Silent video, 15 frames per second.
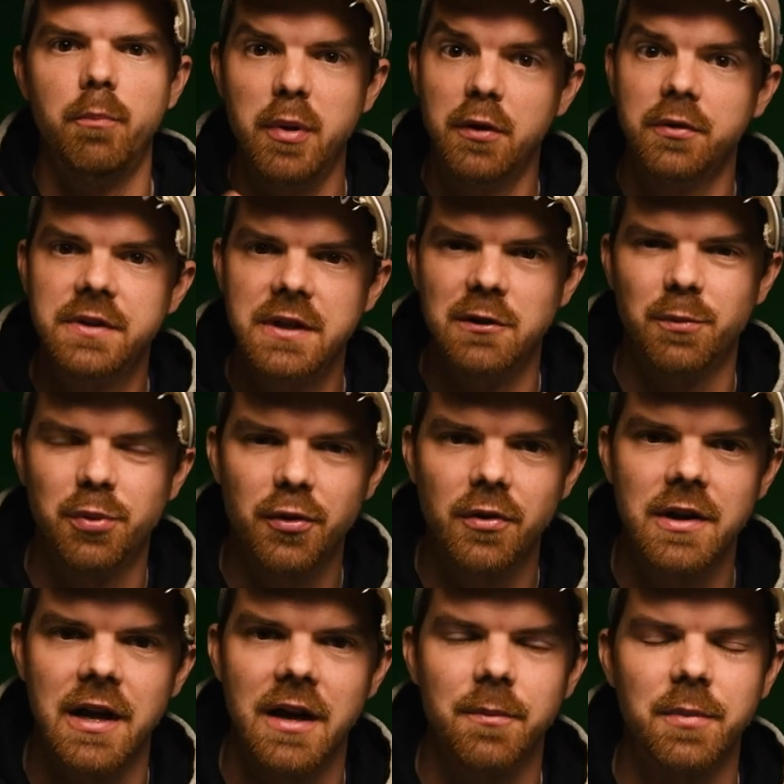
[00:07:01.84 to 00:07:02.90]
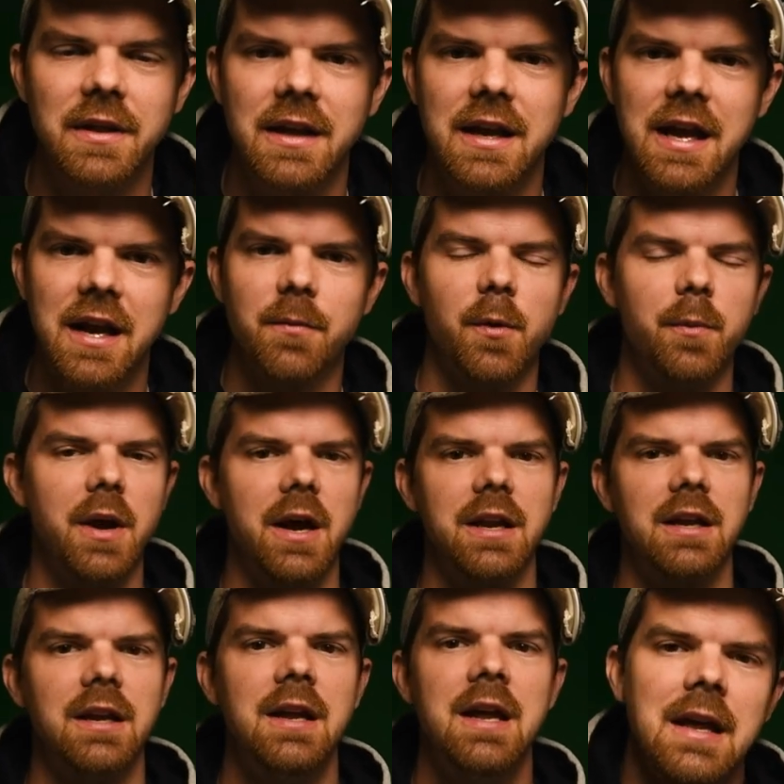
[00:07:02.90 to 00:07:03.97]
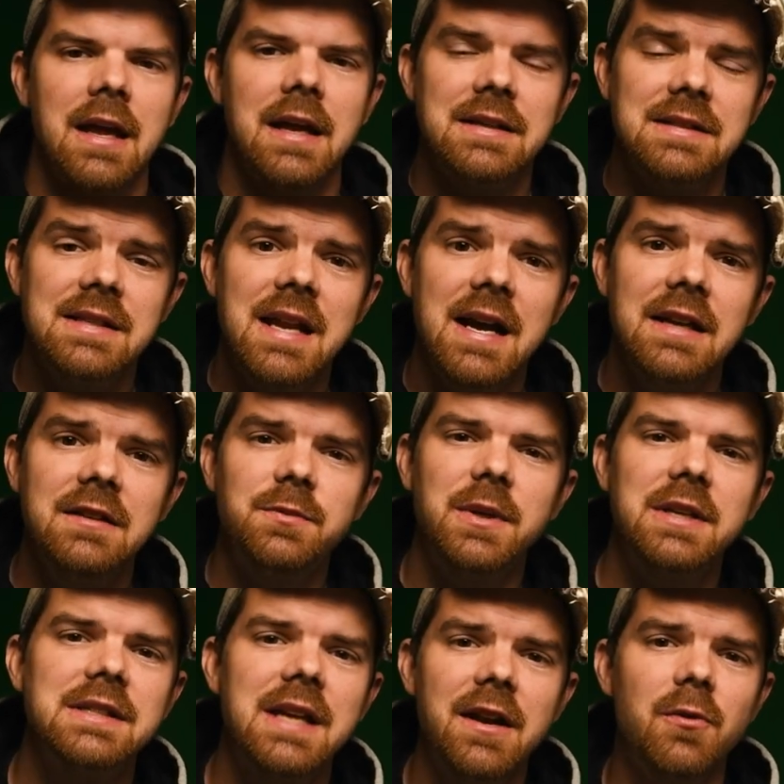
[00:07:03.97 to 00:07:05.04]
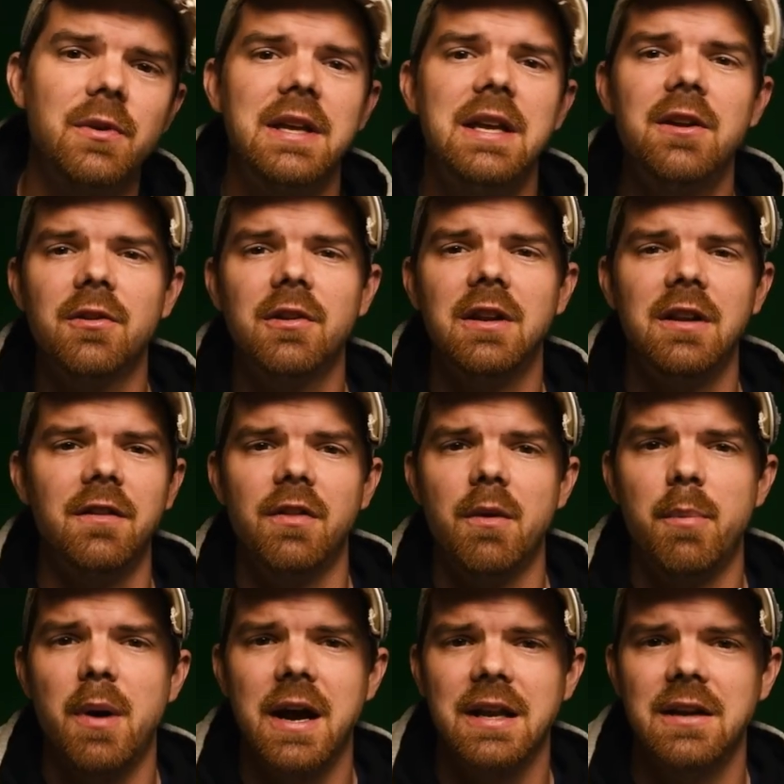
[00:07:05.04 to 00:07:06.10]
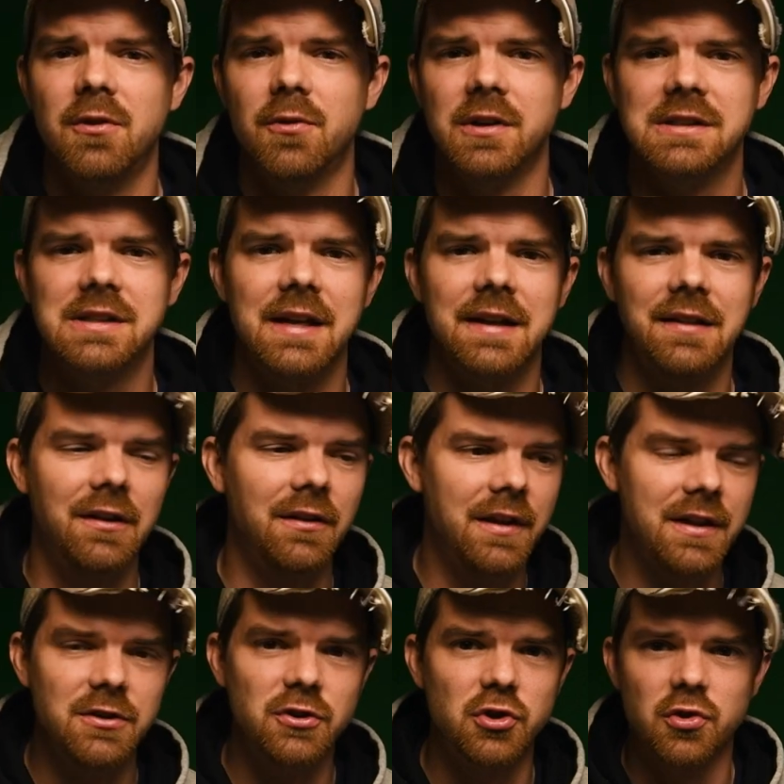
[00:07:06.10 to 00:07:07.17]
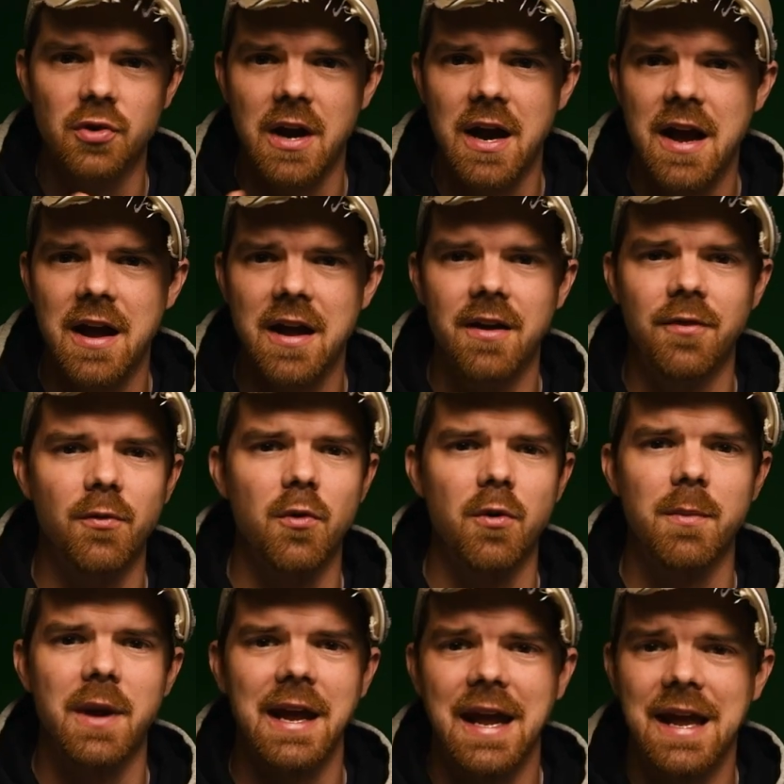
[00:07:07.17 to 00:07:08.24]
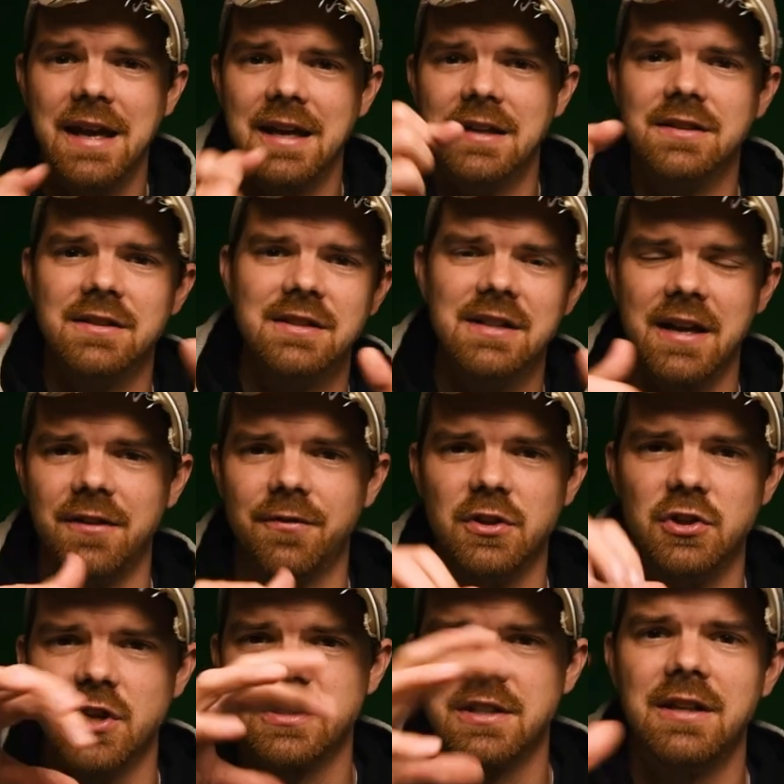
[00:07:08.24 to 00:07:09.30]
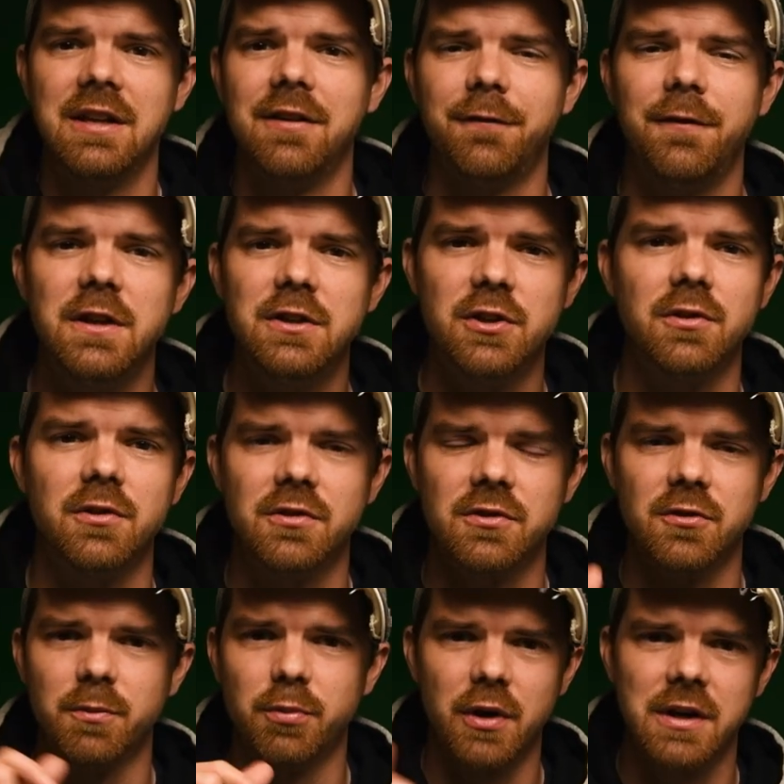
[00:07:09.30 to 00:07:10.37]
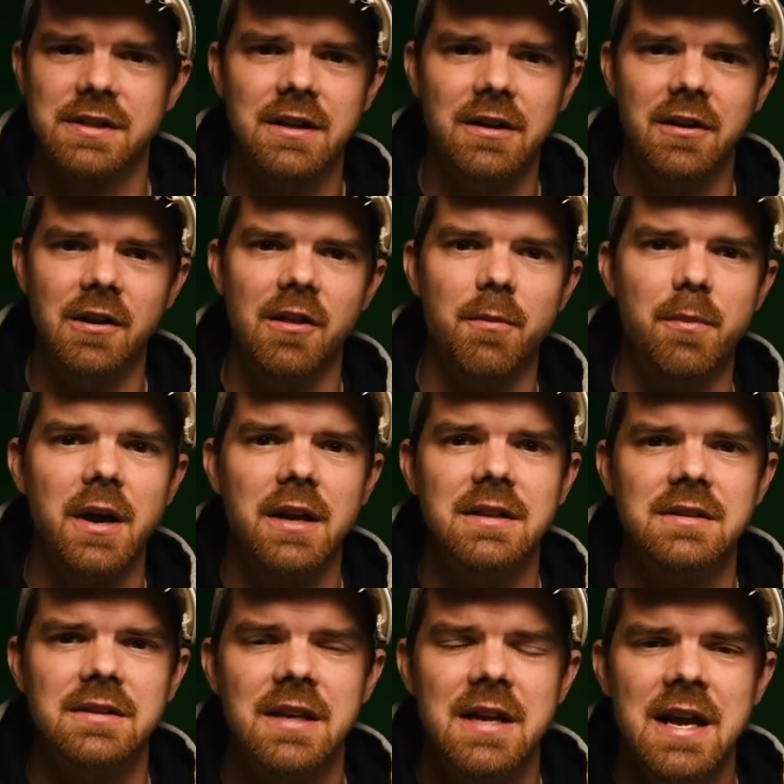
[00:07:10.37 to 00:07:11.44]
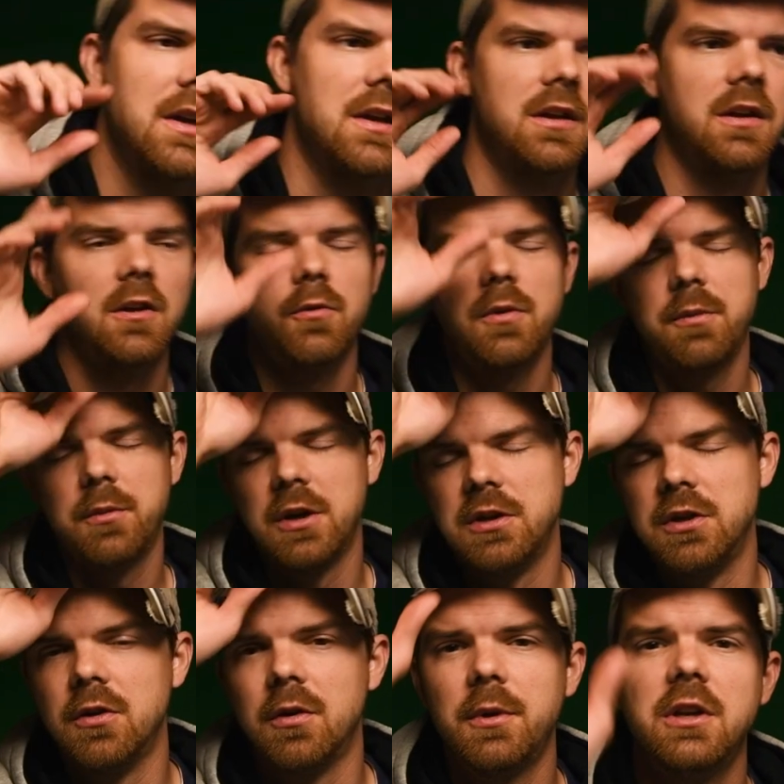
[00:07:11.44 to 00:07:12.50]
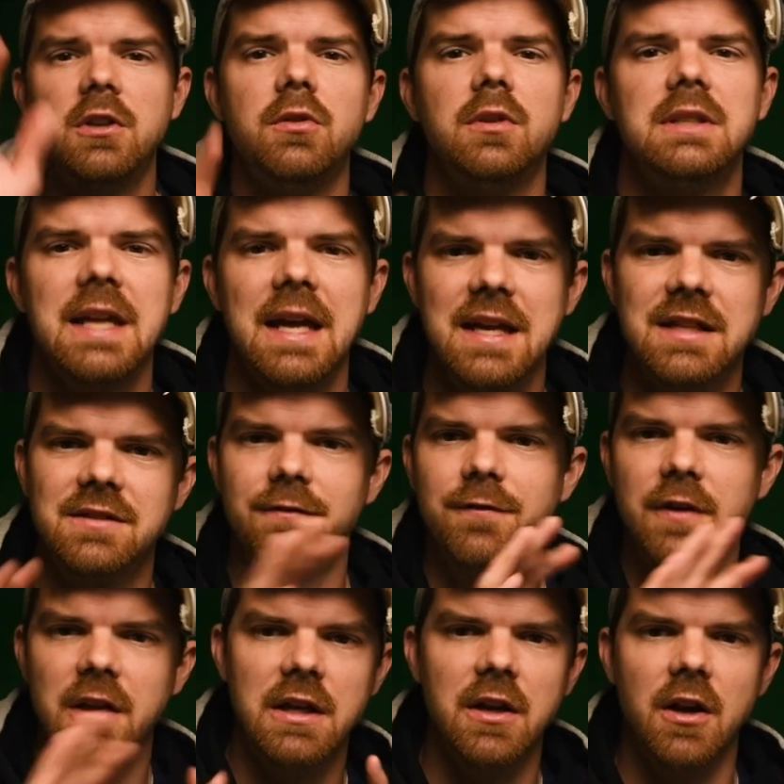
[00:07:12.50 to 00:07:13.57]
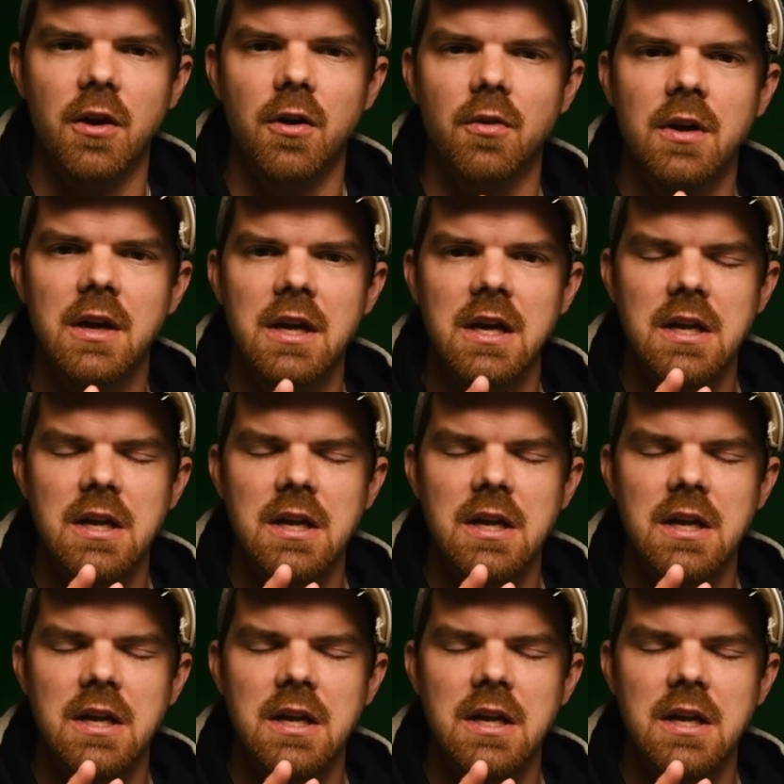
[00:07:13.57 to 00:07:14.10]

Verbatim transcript: built-in preamp in the camera body. It's nice because I don't hear any of the body noise like the lens drive or my hands kind of adjusting the features or pressing any of the buttons. You know what I'm going to do? I'm going to do a test video